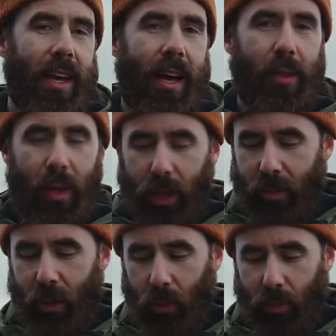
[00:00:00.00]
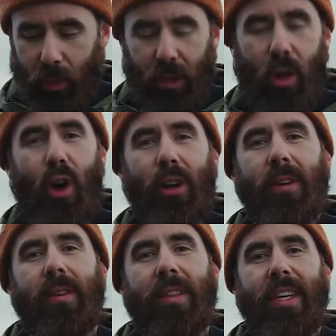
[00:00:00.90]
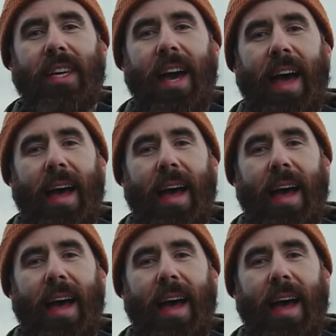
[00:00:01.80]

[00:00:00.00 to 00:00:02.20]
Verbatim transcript: And I thought it could be cool to bring along the uh,